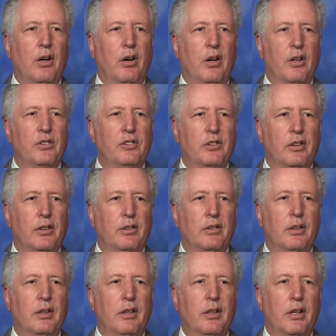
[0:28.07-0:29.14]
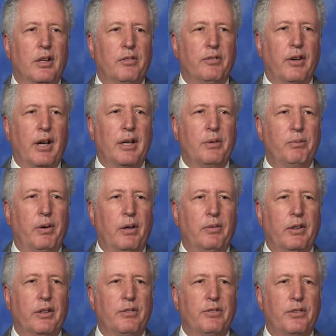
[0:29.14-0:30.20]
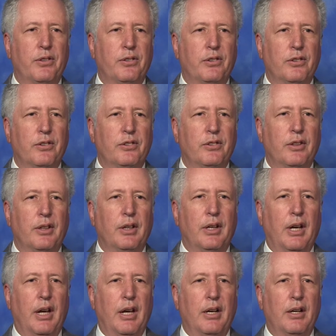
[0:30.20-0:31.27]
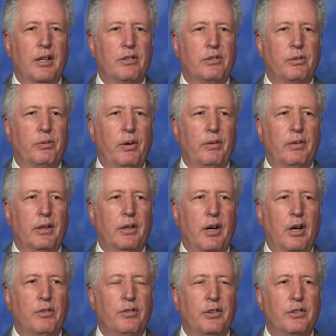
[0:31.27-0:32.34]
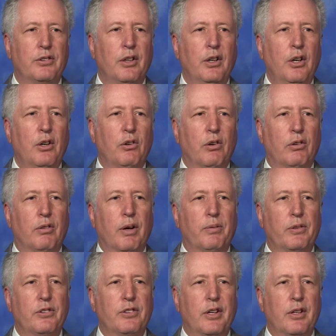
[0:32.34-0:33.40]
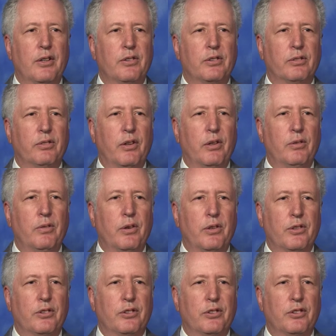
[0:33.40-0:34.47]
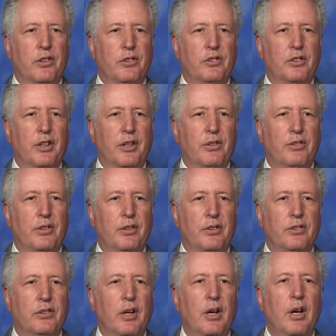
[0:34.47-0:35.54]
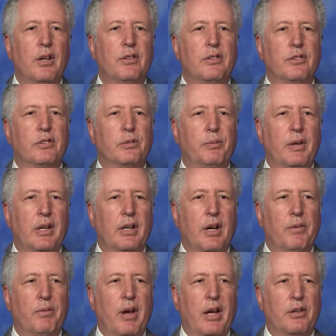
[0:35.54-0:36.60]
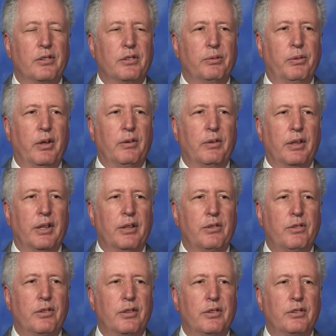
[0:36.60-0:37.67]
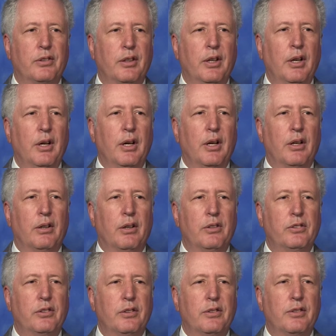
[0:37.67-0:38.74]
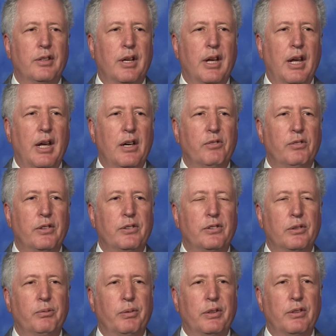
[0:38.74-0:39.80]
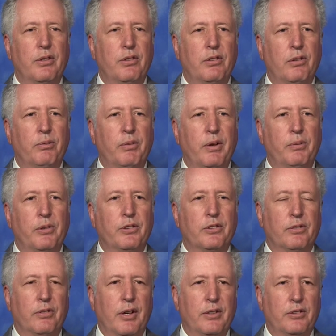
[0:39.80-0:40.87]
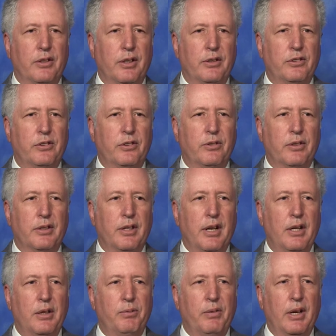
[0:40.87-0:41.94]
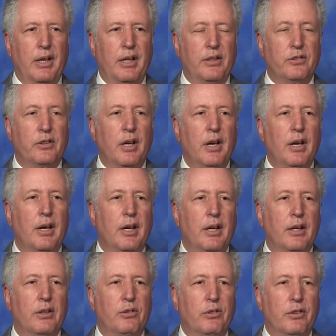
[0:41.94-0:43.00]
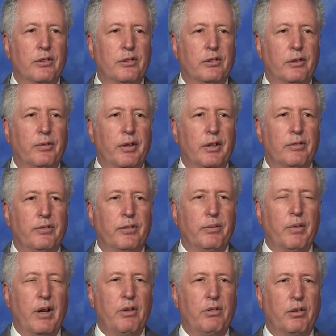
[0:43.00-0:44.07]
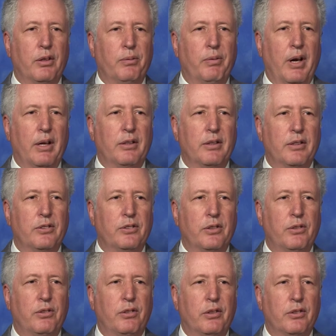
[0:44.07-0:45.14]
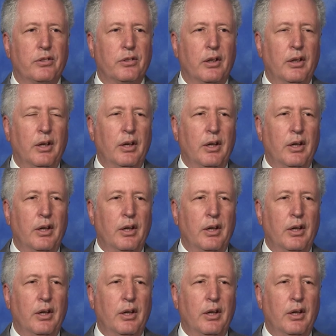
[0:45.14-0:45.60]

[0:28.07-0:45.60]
Also, inviting public officials, candidates for public office, or representatives of homeowners associations to speak on matters of public interest, and also to canvass and petition members and residents to attend the meetings and or distribute information about these issues.